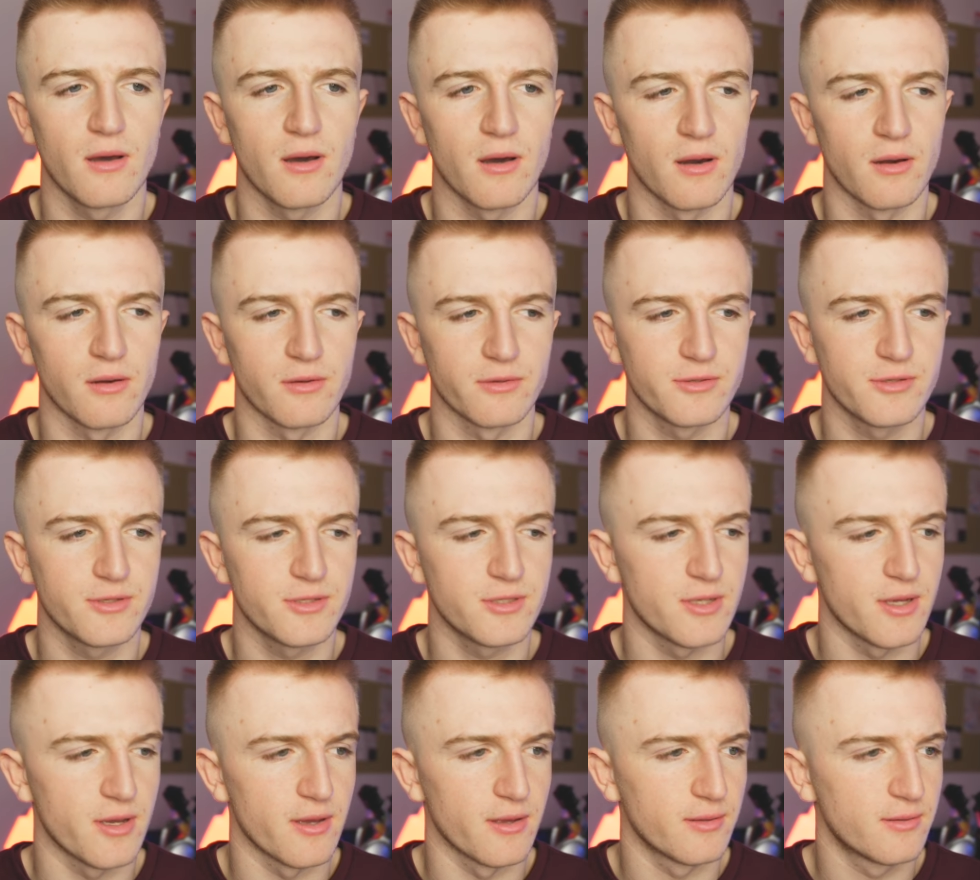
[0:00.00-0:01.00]
Oh
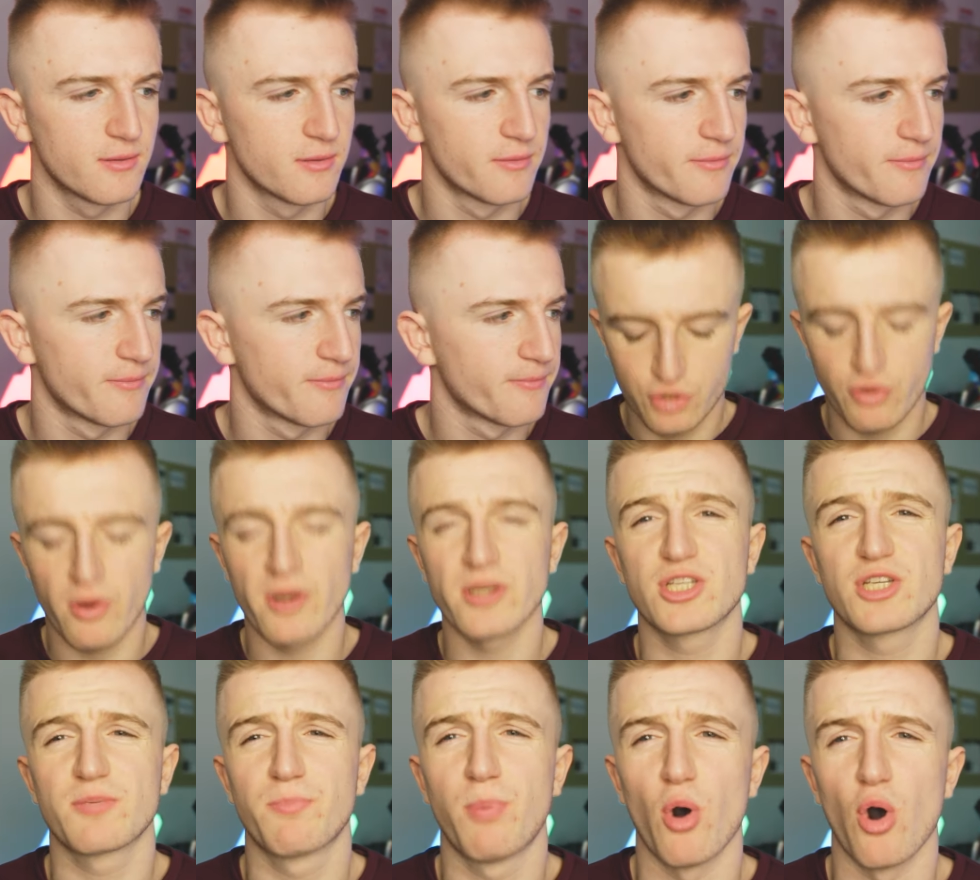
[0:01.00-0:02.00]
shit.
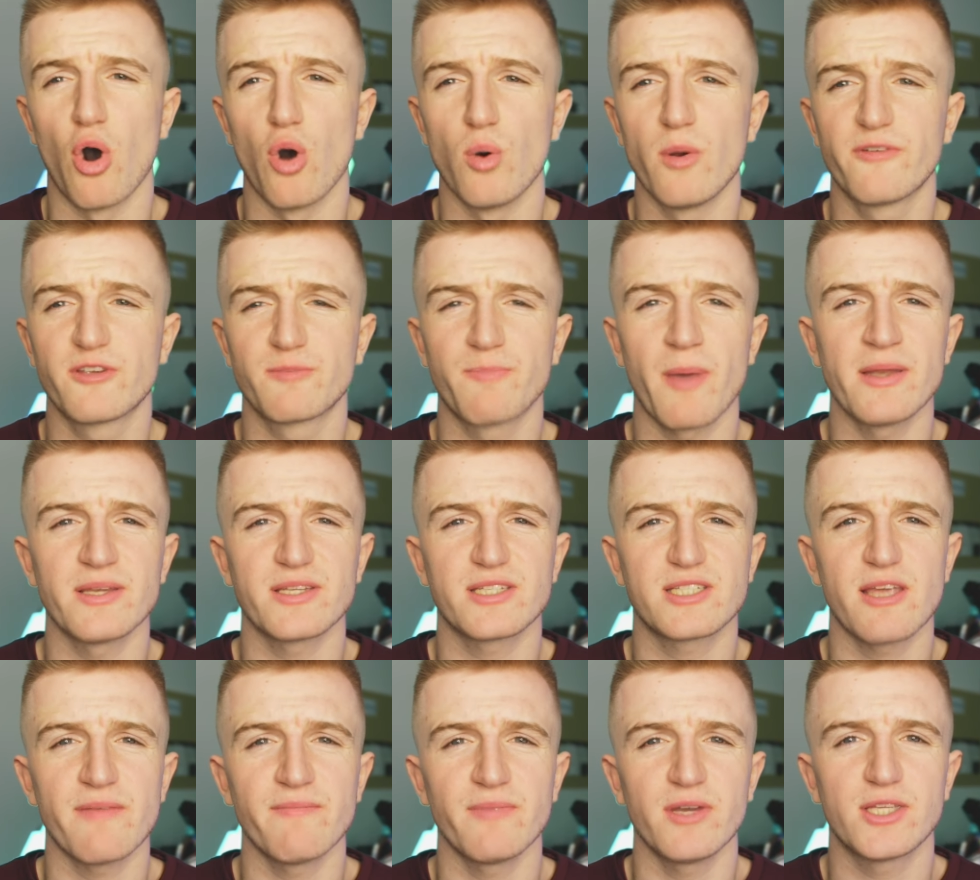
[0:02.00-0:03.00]
Transport, we've spent
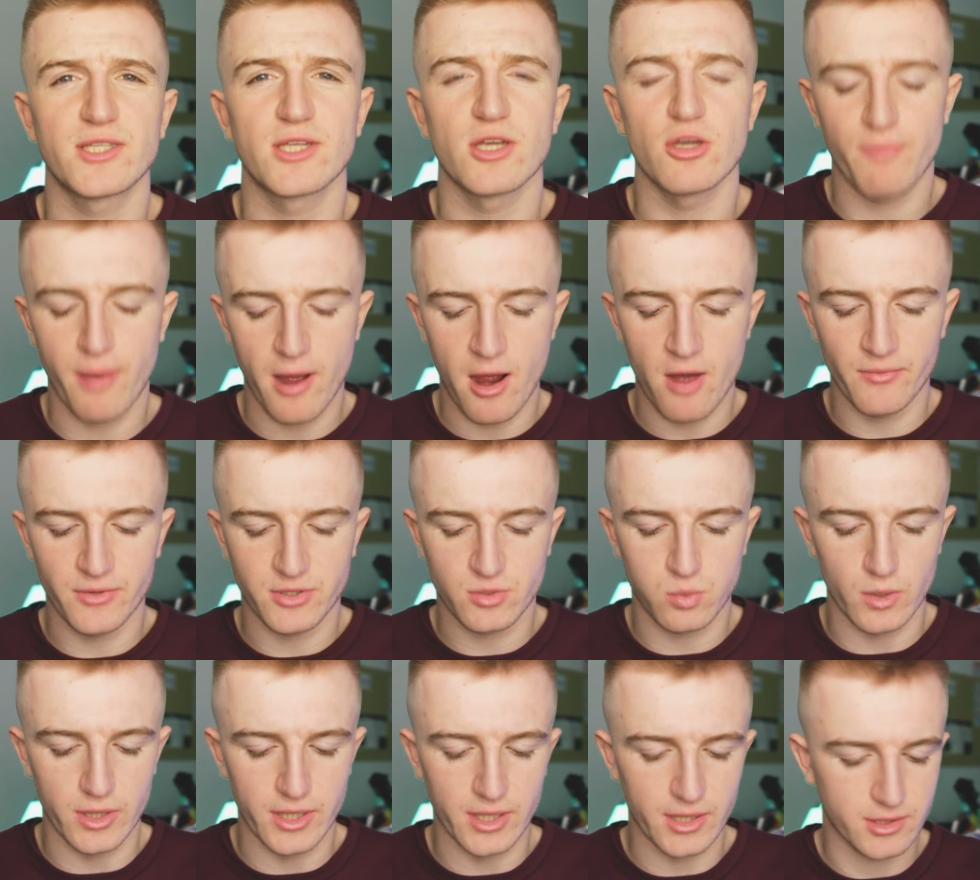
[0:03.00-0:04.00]
£72
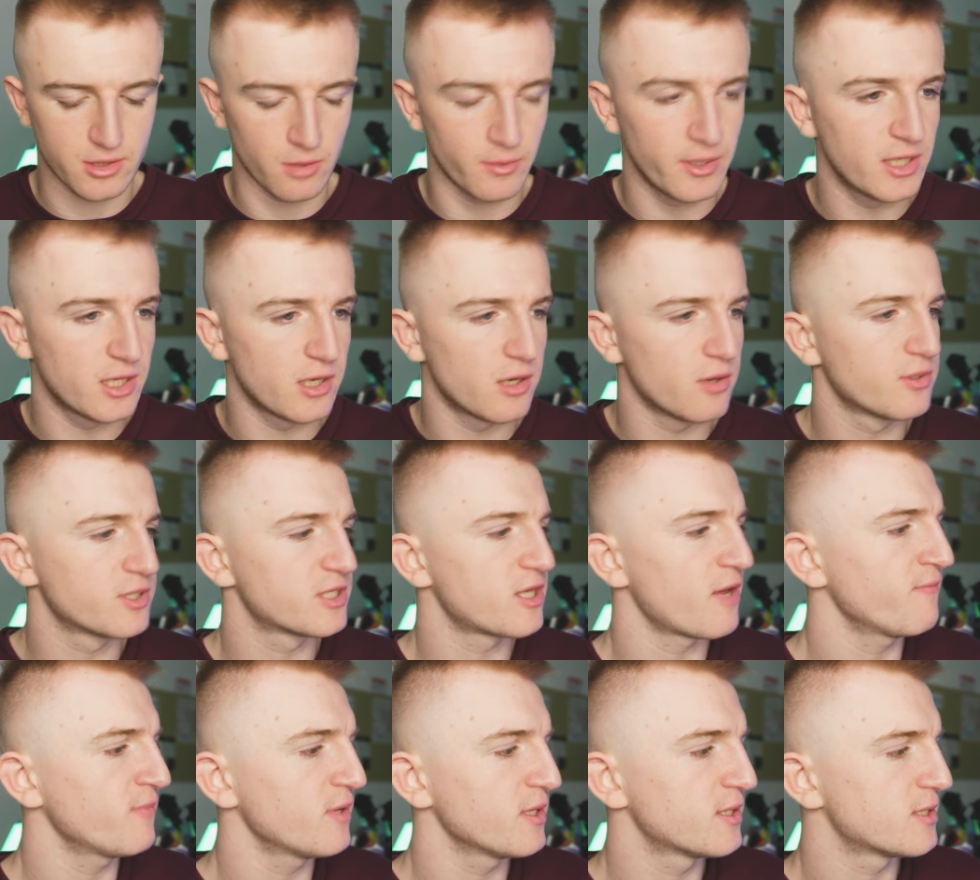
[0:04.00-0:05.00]
this week, so we need to do
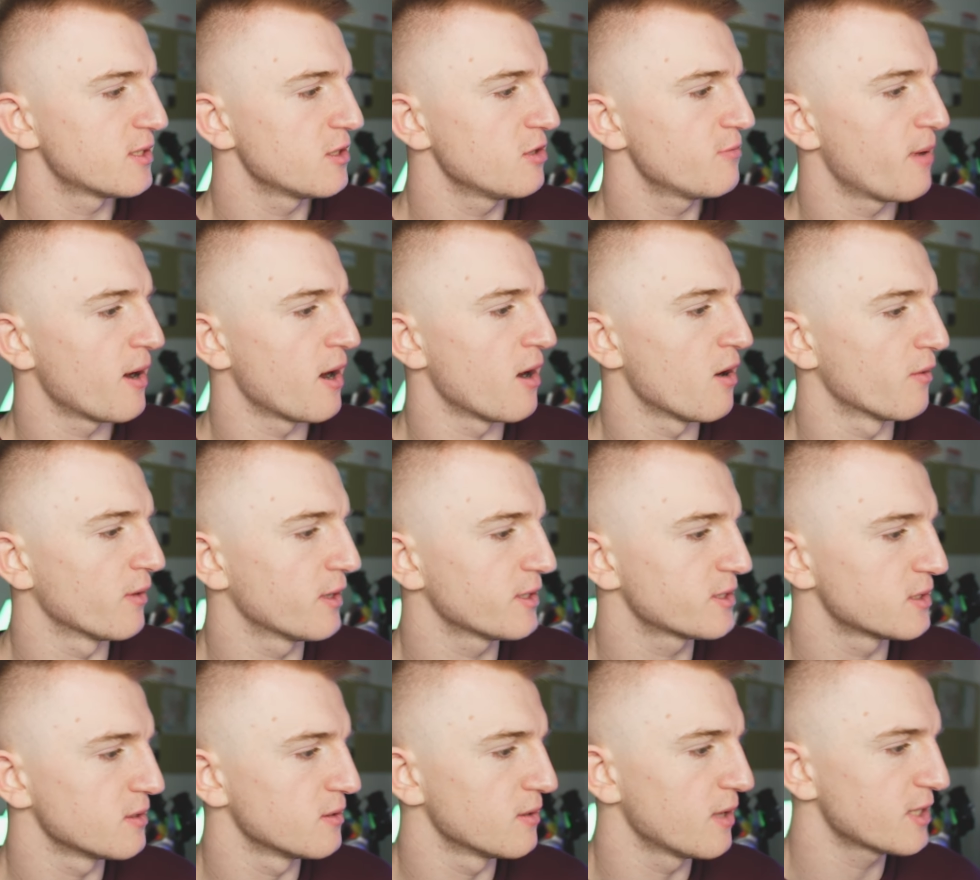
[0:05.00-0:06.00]
£72.
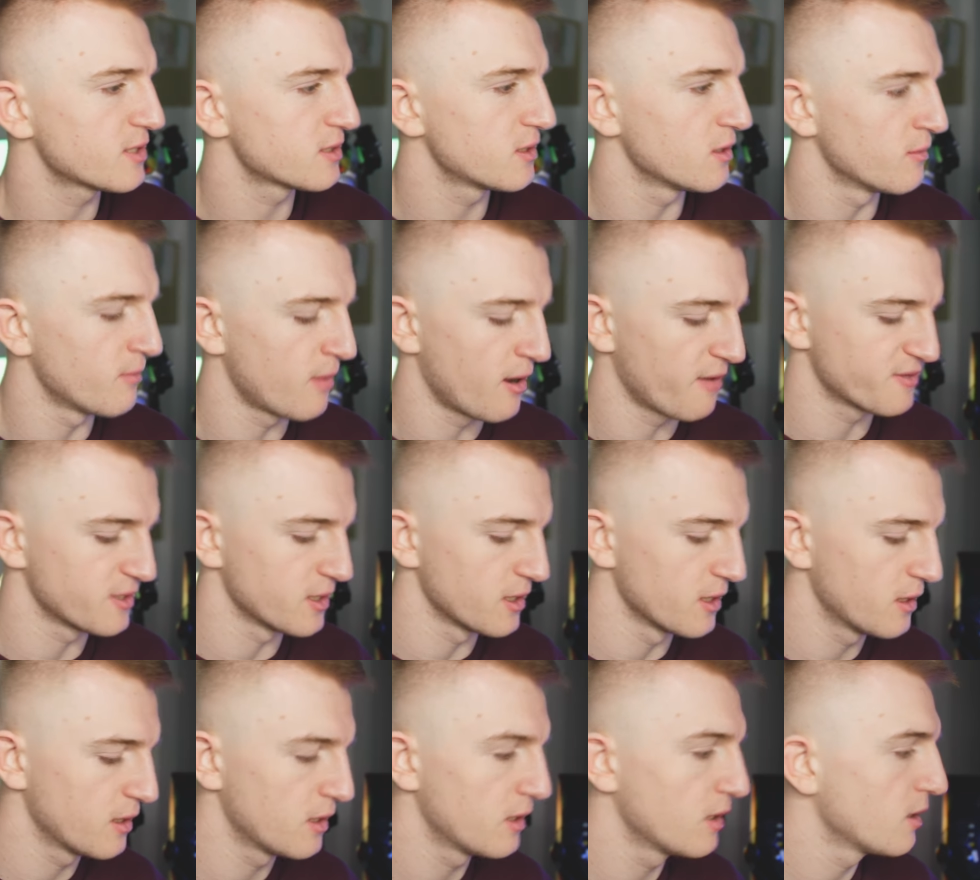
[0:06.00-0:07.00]
Let's do let's do the maths
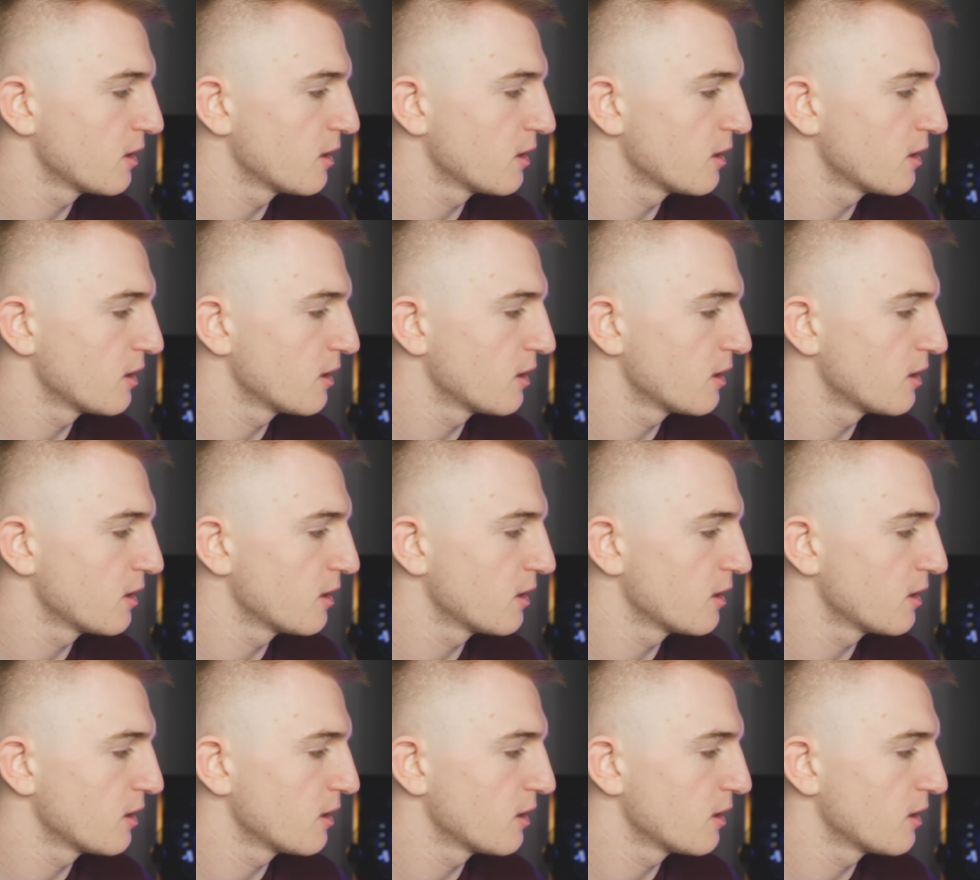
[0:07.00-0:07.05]
here.